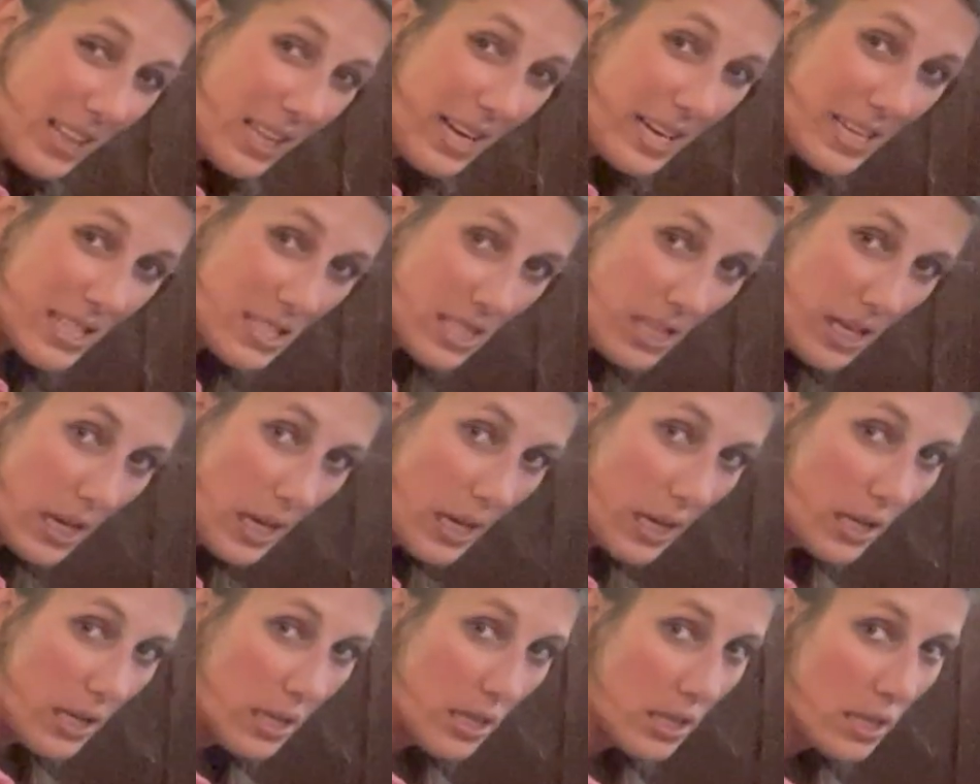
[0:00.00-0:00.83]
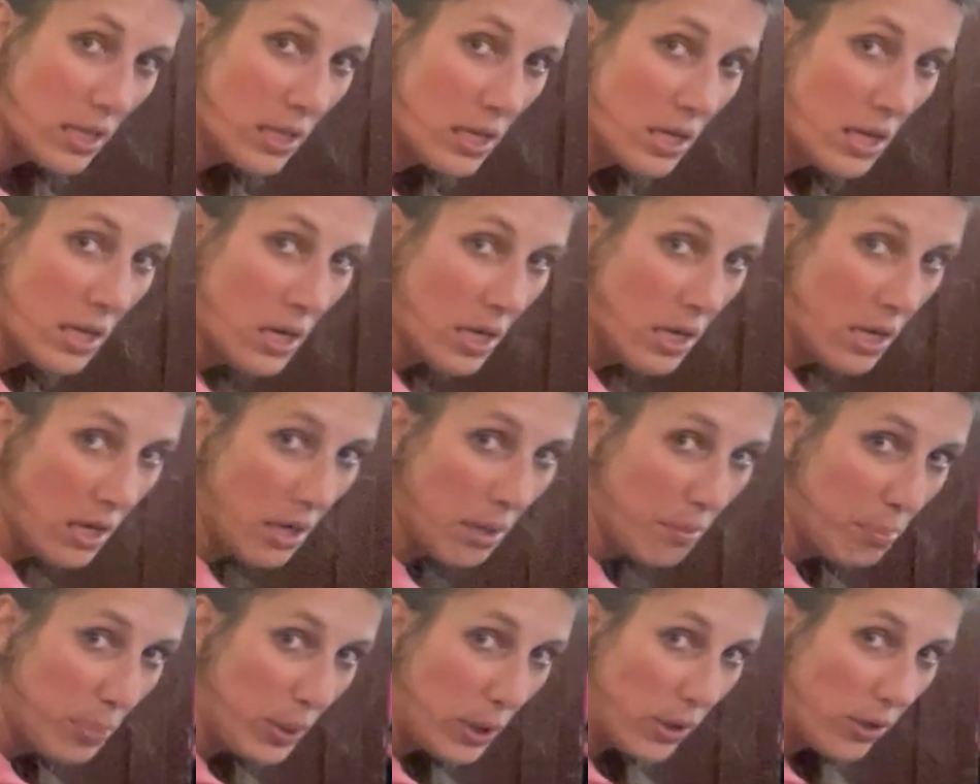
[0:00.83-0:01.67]
like to
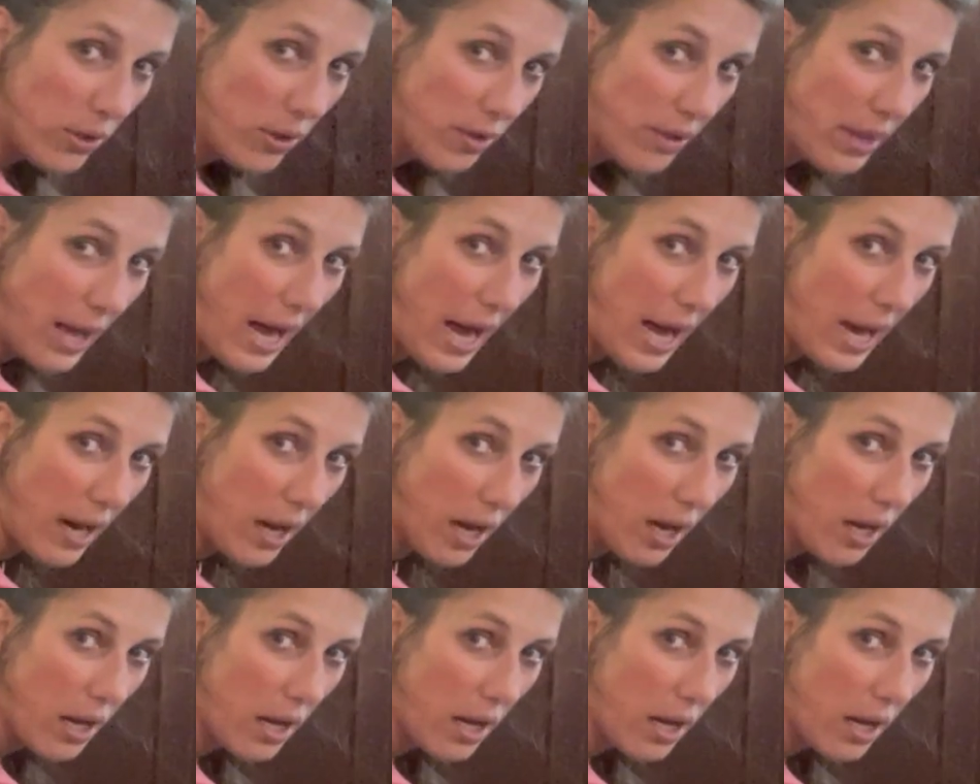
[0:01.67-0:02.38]
pull that